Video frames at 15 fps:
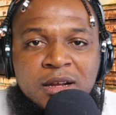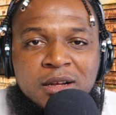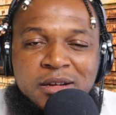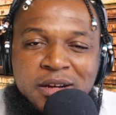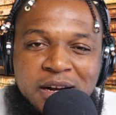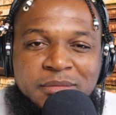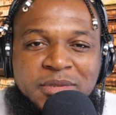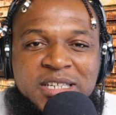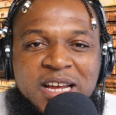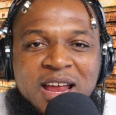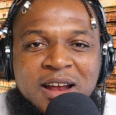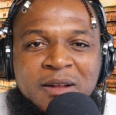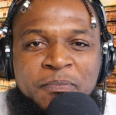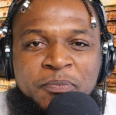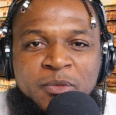You know what I'm
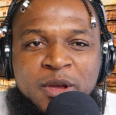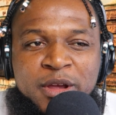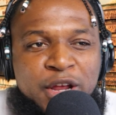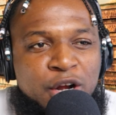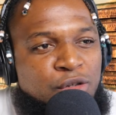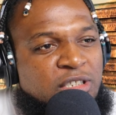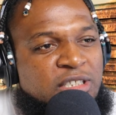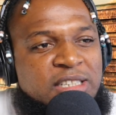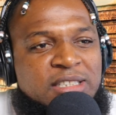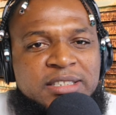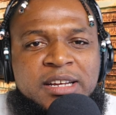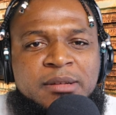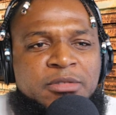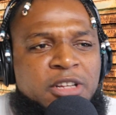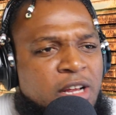saying? You don't see
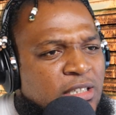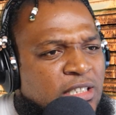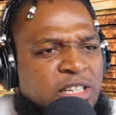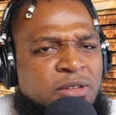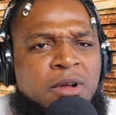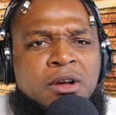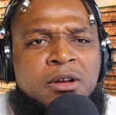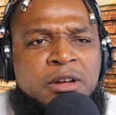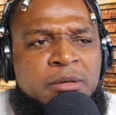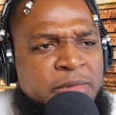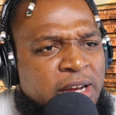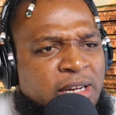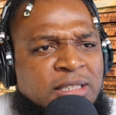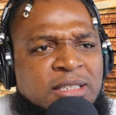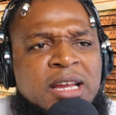Slim Thug Z-Ro and them
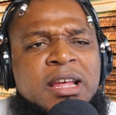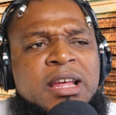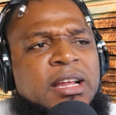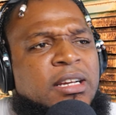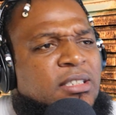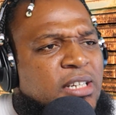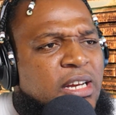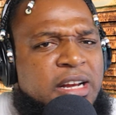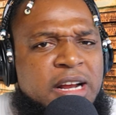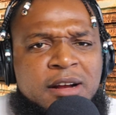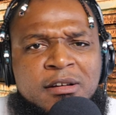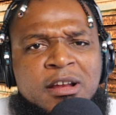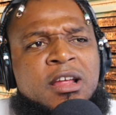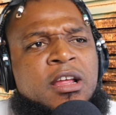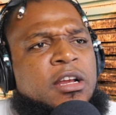niggas sitting
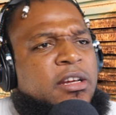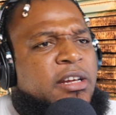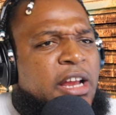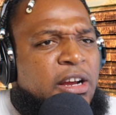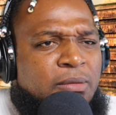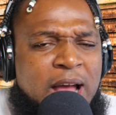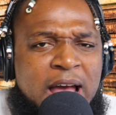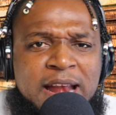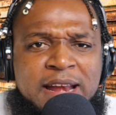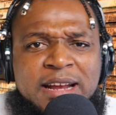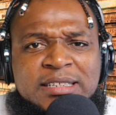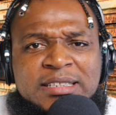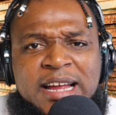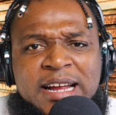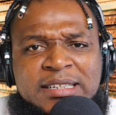there dick ride
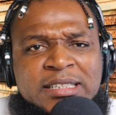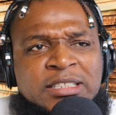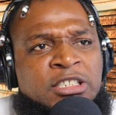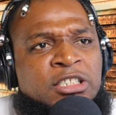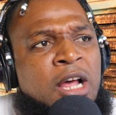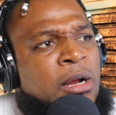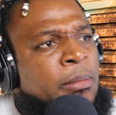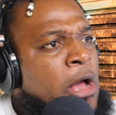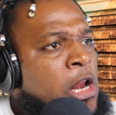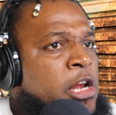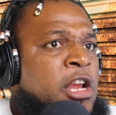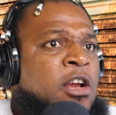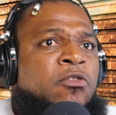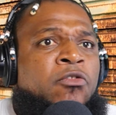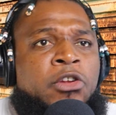niggas like this and talking about a
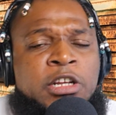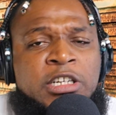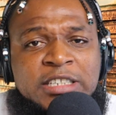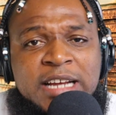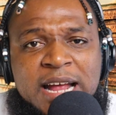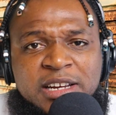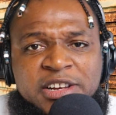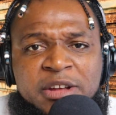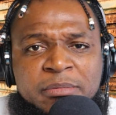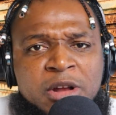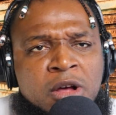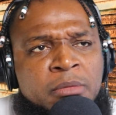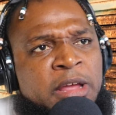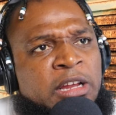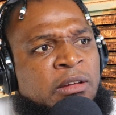nigga for this goddamn
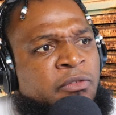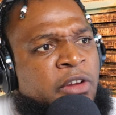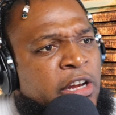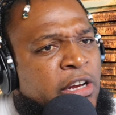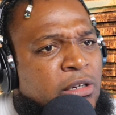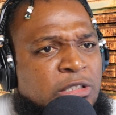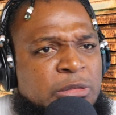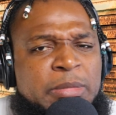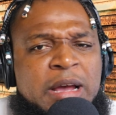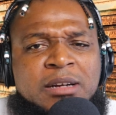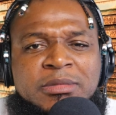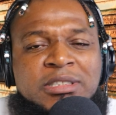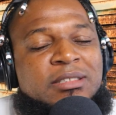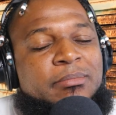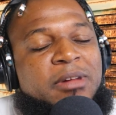long, making videos
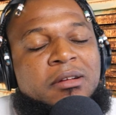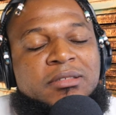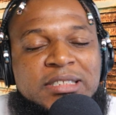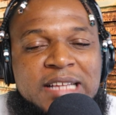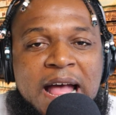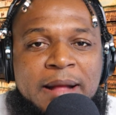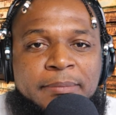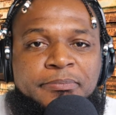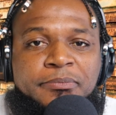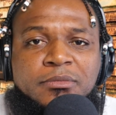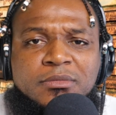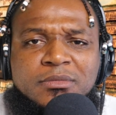about him. Bro, stop.